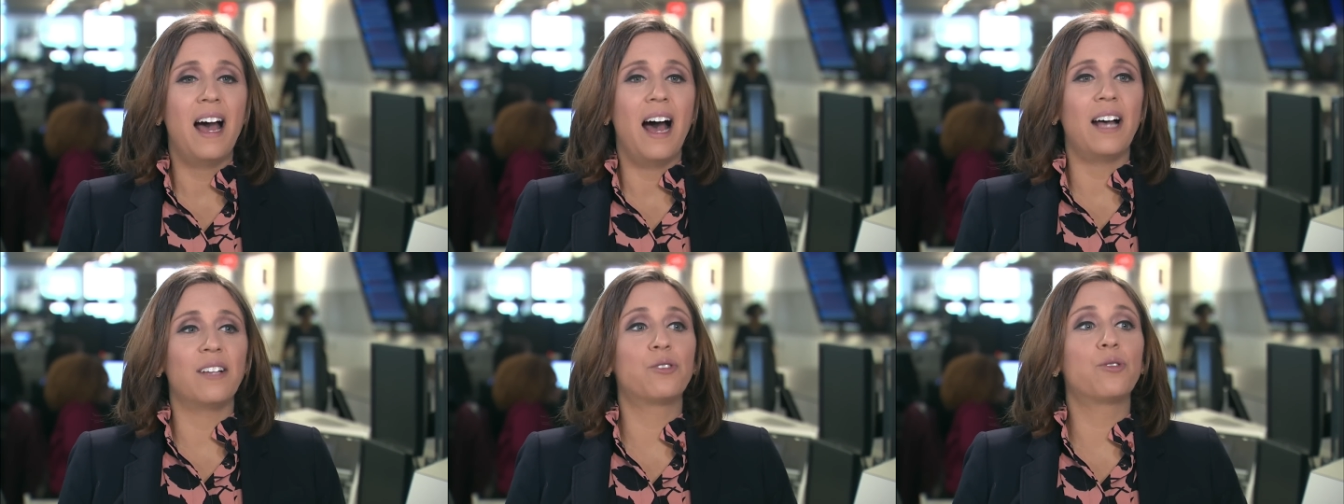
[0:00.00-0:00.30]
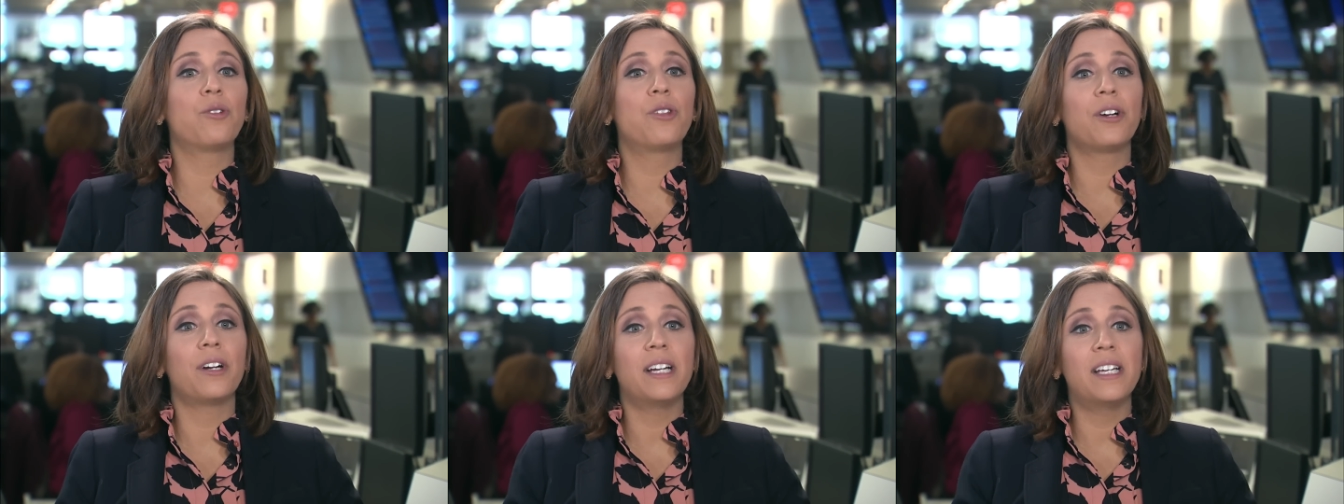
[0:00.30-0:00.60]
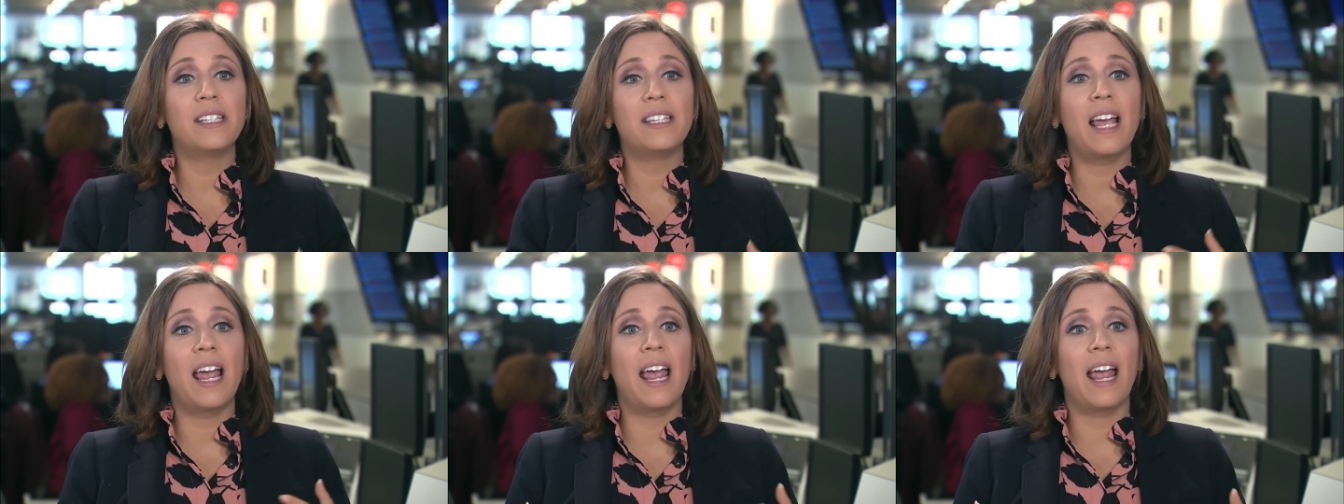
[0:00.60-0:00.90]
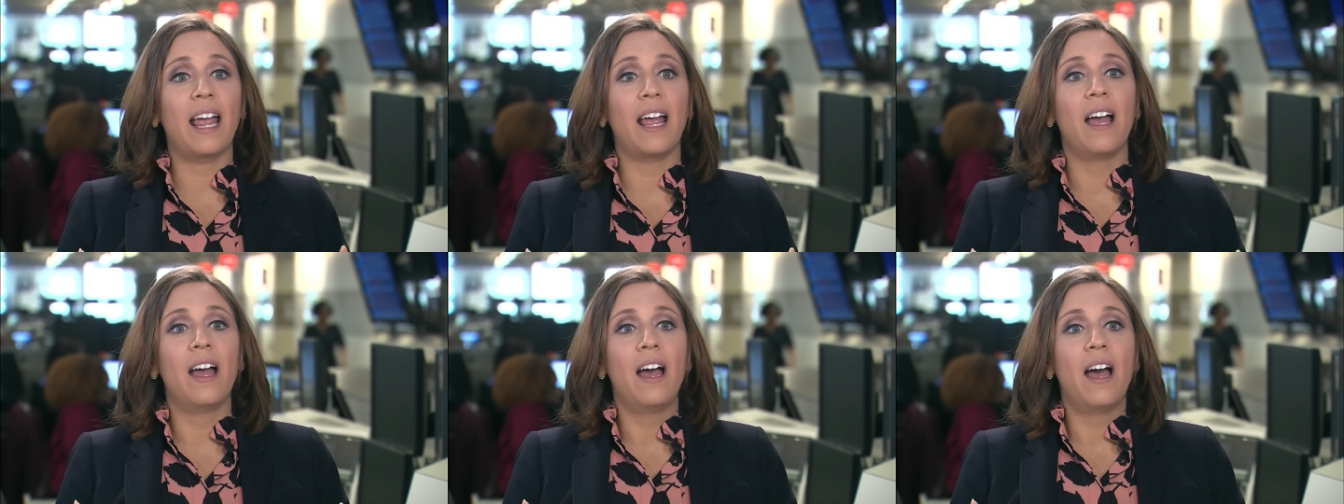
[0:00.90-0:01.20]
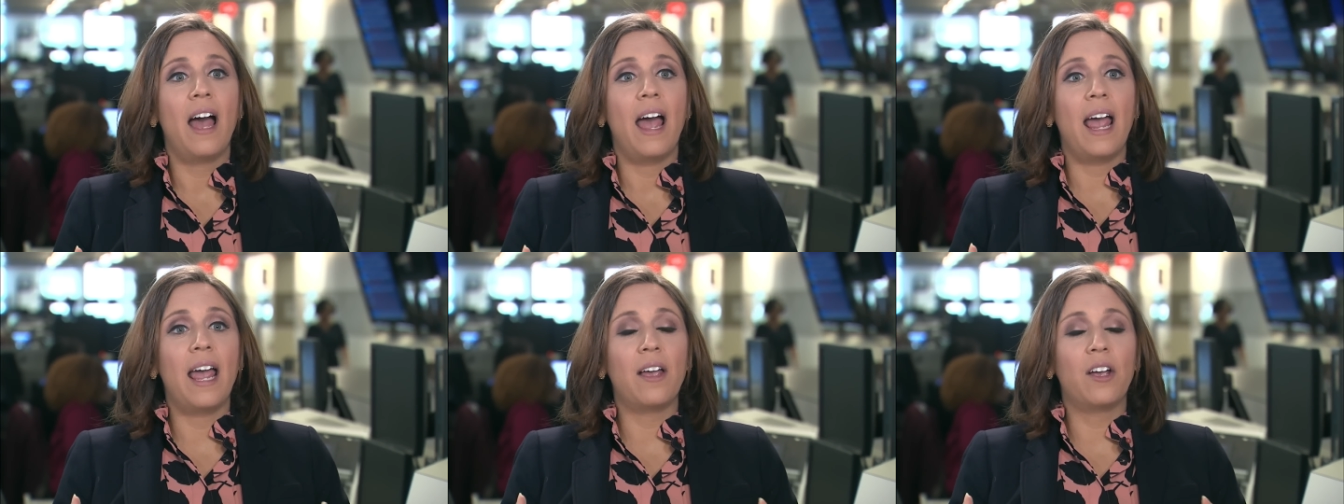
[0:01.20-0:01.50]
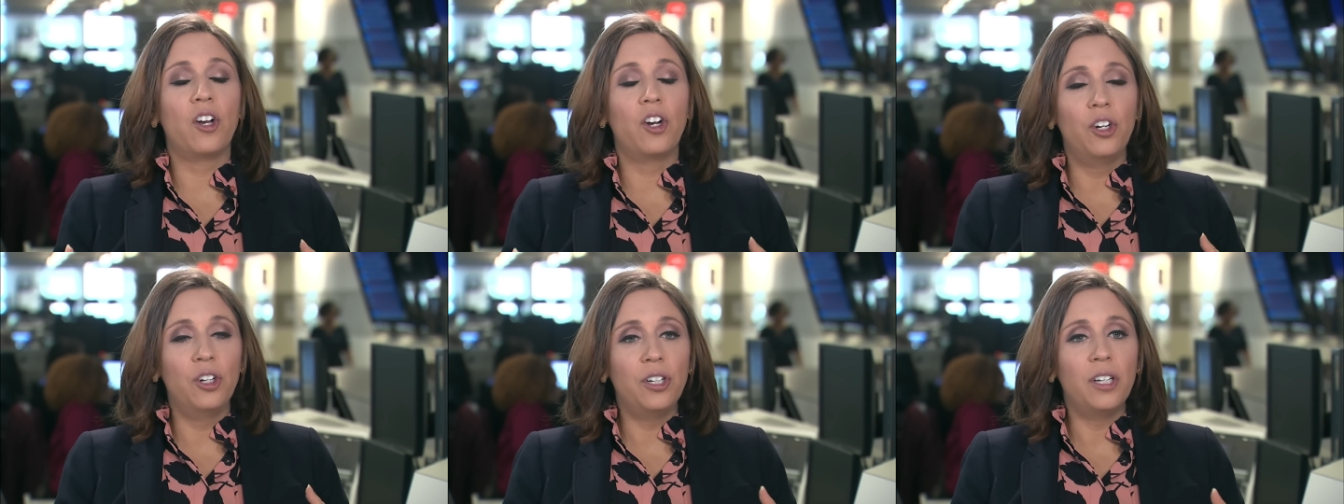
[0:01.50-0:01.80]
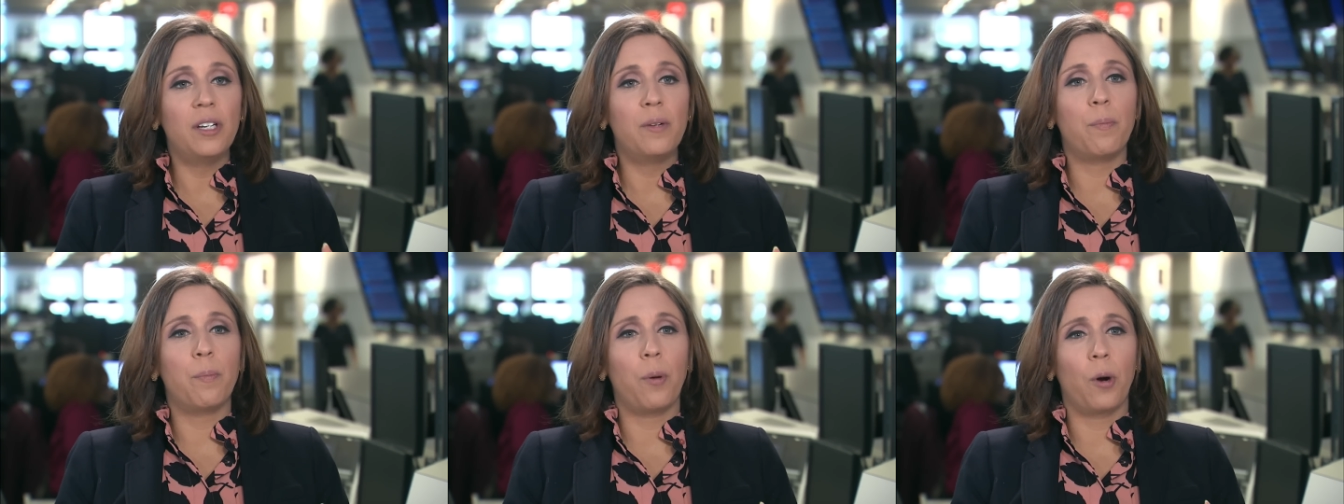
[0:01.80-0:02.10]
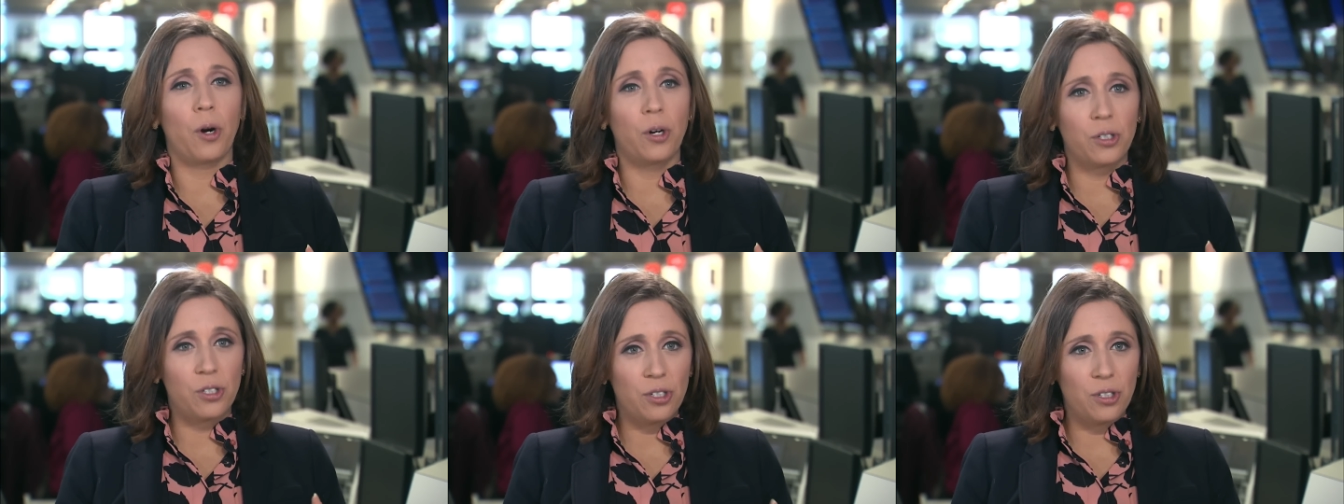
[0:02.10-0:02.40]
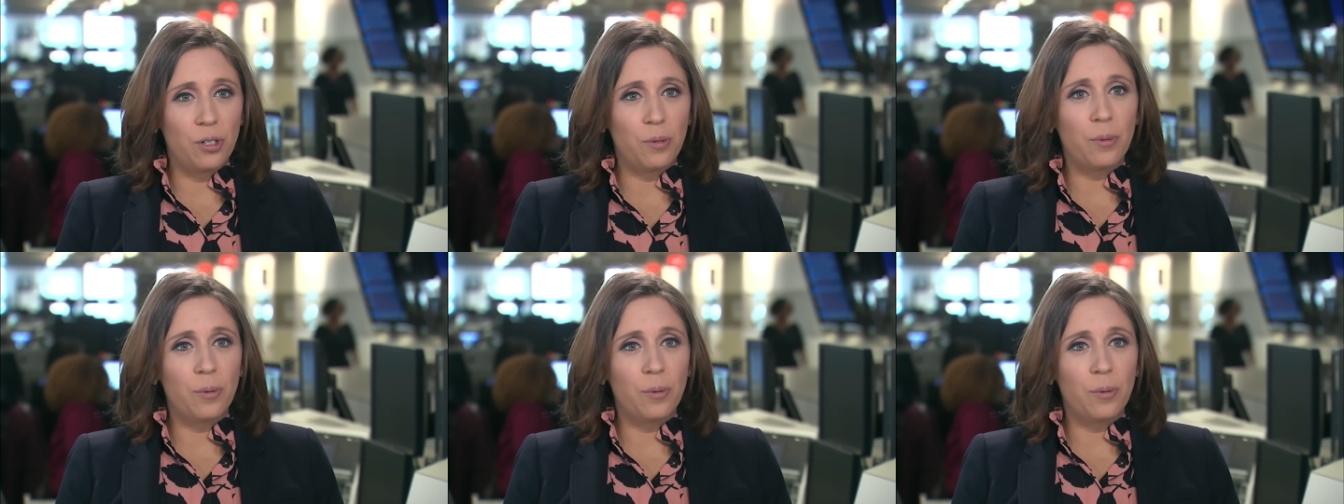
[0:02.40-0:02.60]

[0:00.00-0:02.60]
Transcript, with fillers: Uh, so there is a, a good personal